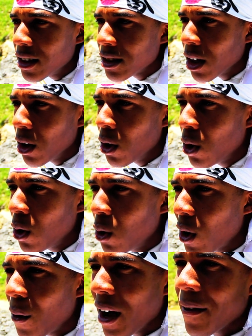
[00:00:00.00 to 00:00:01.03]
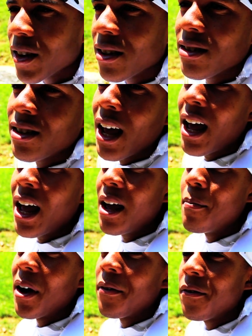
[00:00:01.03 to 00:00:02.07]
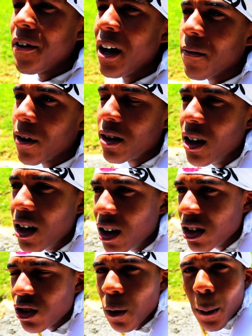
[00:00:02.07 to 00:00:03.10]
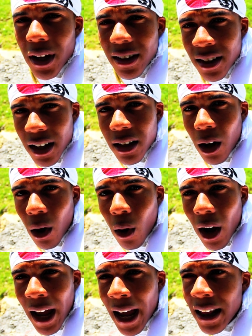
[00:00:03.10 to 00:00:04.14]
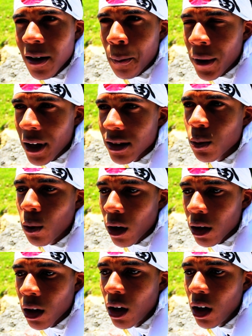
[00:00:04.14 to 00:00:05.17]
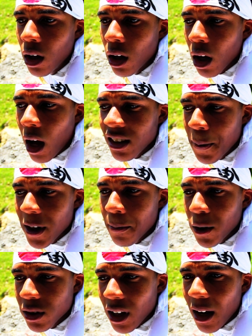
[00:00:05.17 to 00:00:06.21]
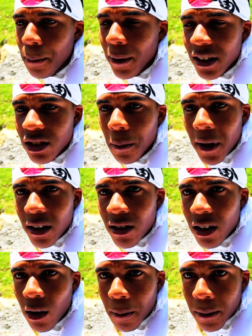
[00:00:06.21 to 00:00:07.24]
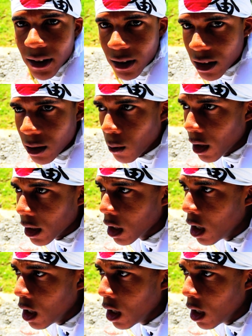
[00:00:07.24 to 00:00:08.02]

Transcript: So I would have to say my favorite, Super Nintendo and the PS1. I spent the most time playing Super Nintendo and PlayStation 1.